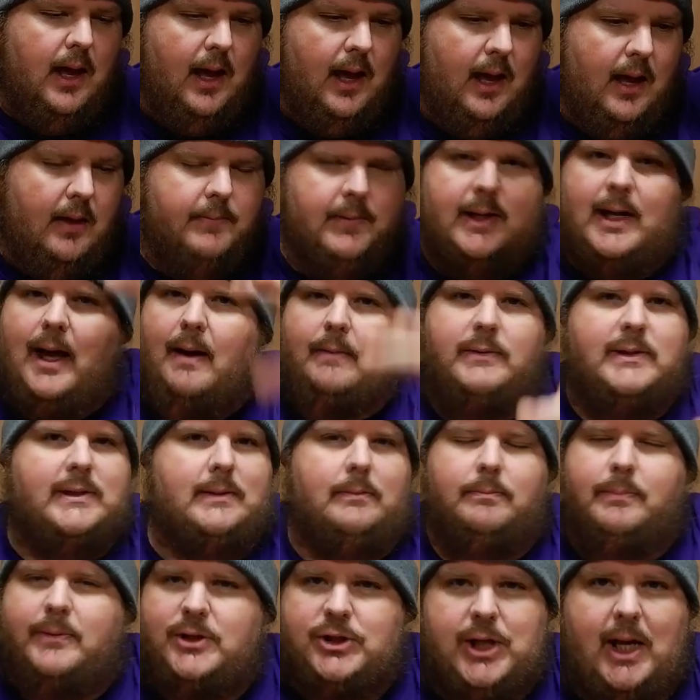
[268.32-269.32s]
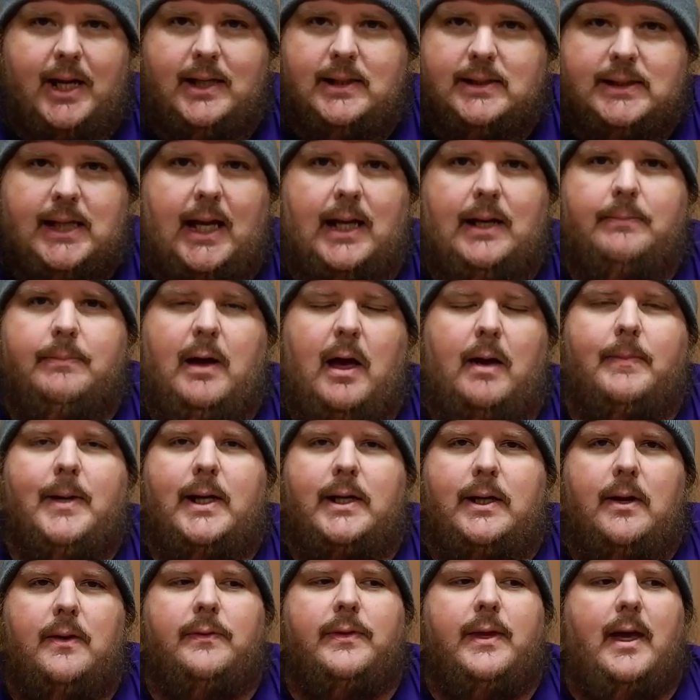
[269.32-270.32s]
Um, and not Jay and Silent Bob.
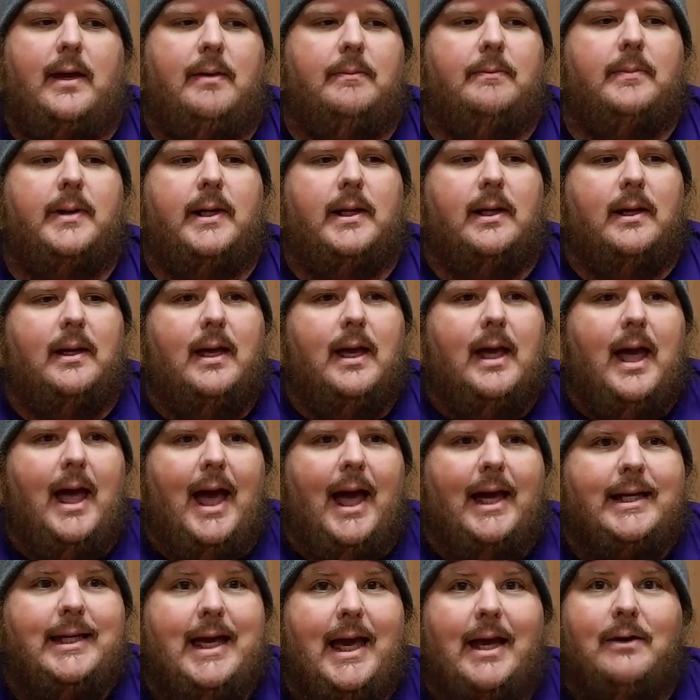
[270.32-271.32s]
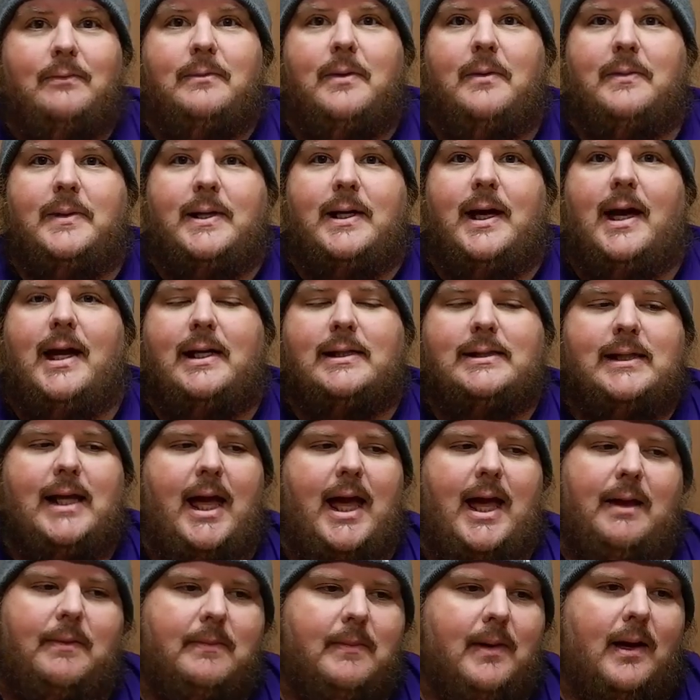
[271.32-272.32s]
I know them, but I can't remember the guy's
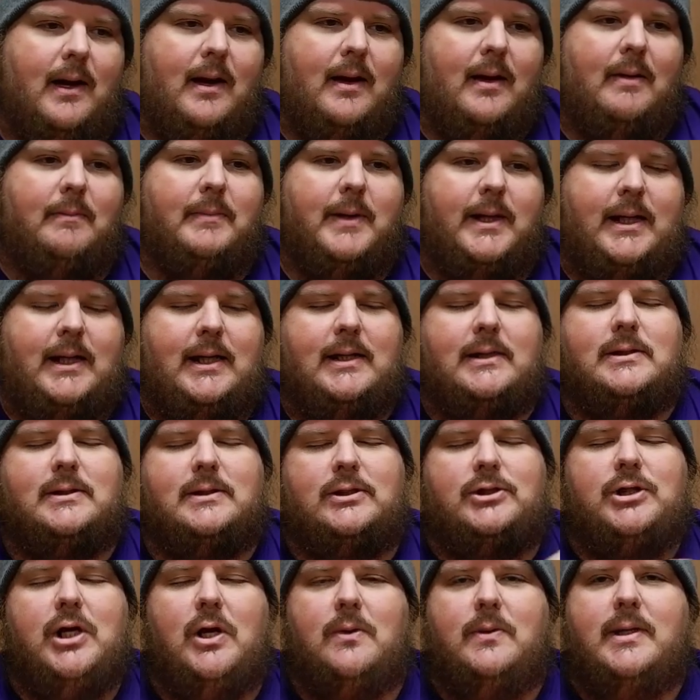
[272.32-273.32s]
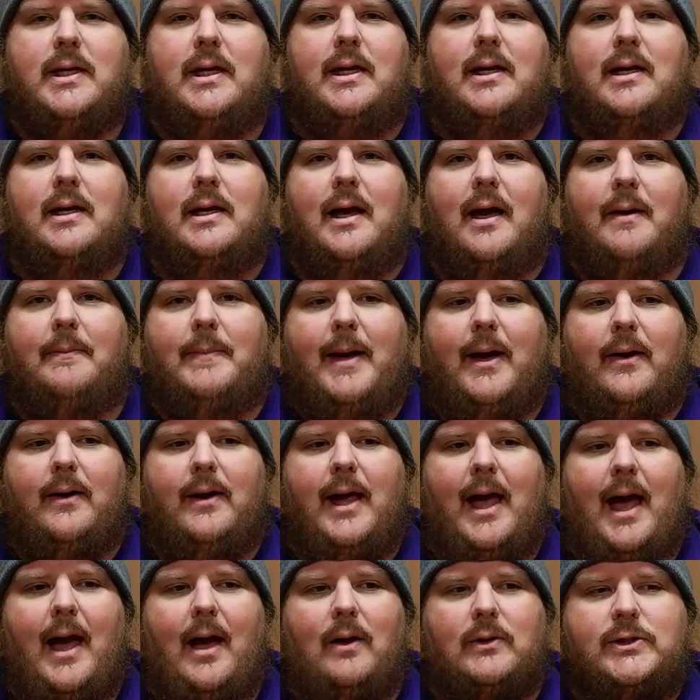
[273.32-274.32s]
name. Um, but he's joking
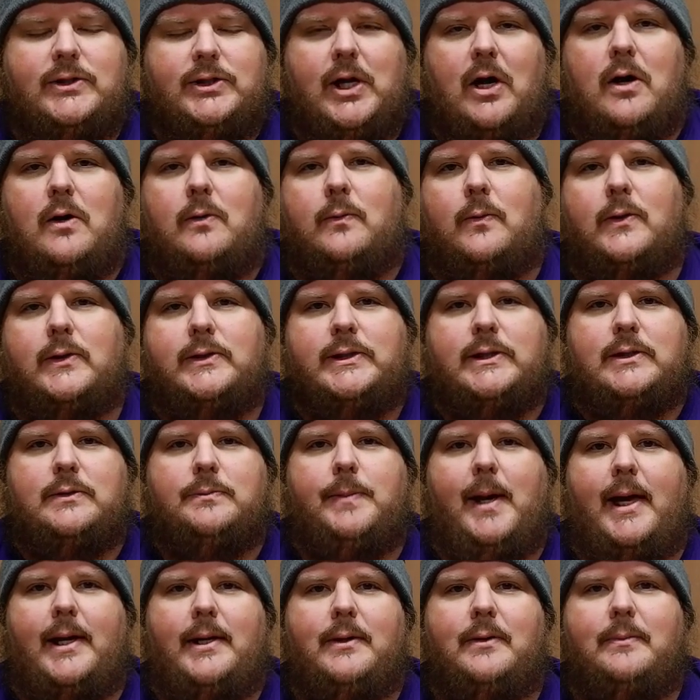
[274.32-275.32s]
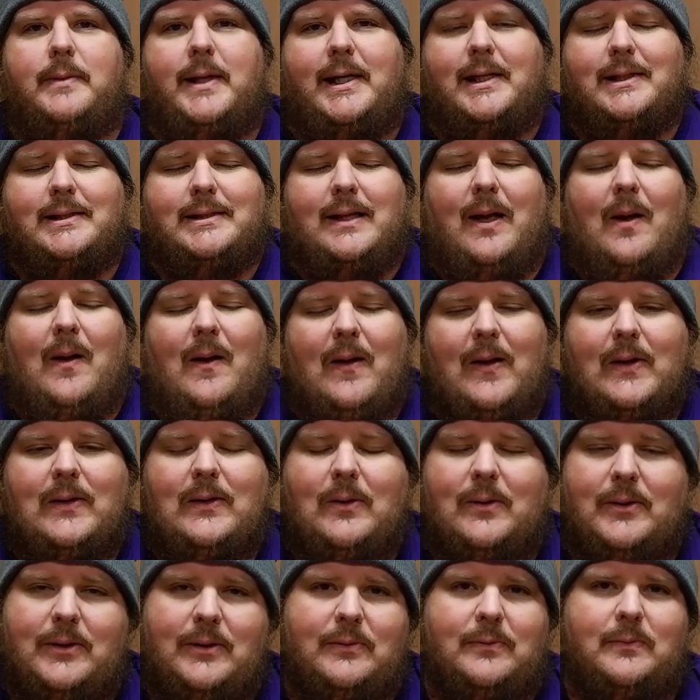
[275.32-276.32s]
about how Star Wars is better because all
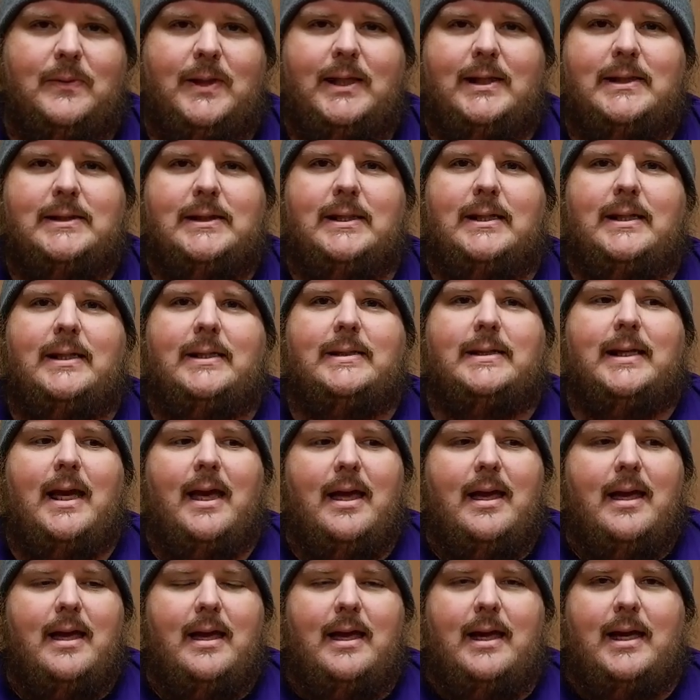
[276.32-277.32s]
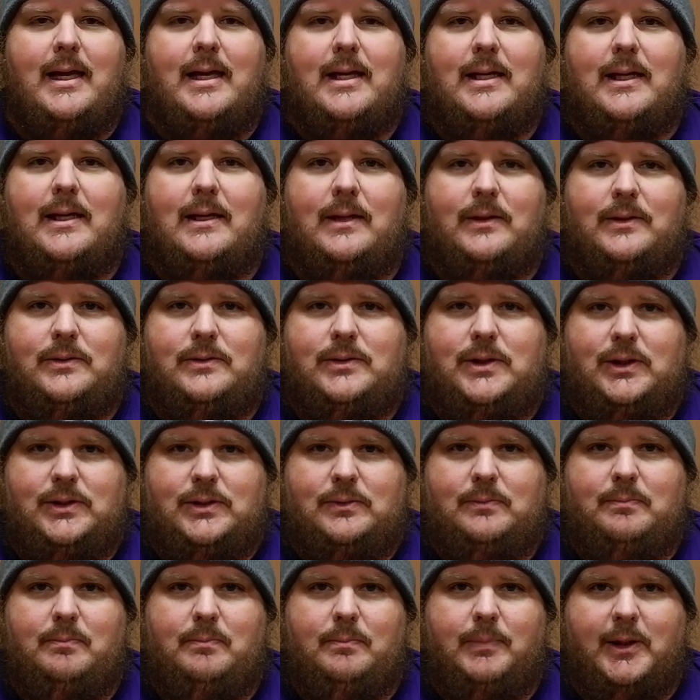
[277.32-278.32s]
Lord of the Rings is it, just
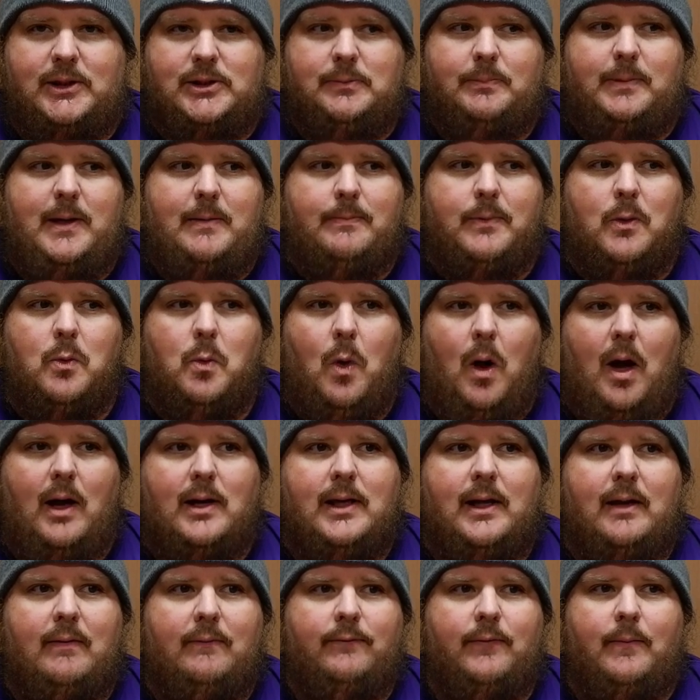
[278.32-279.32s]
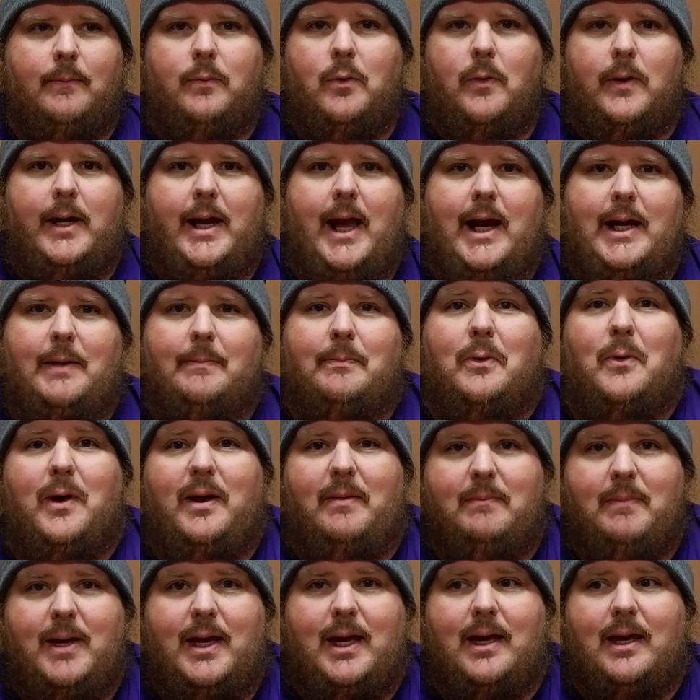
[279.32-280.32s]
a bunch of people walking from point A to
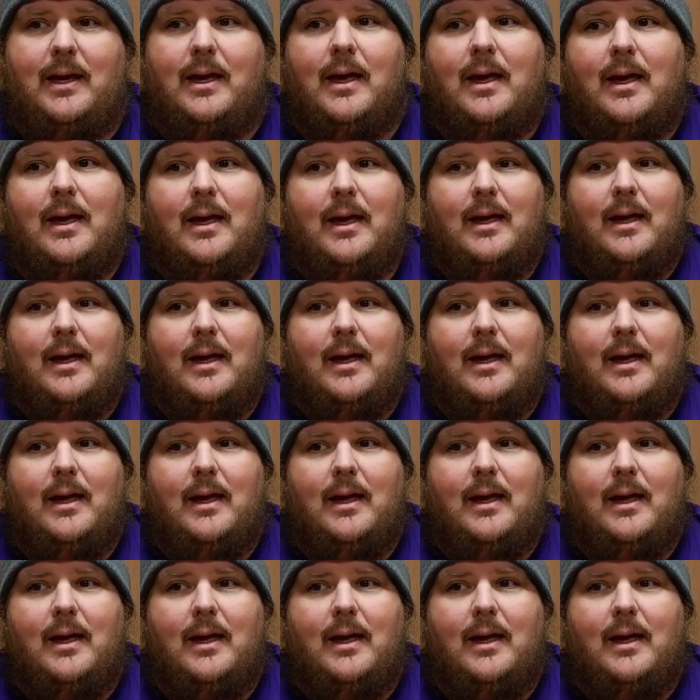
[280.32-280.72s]
point B.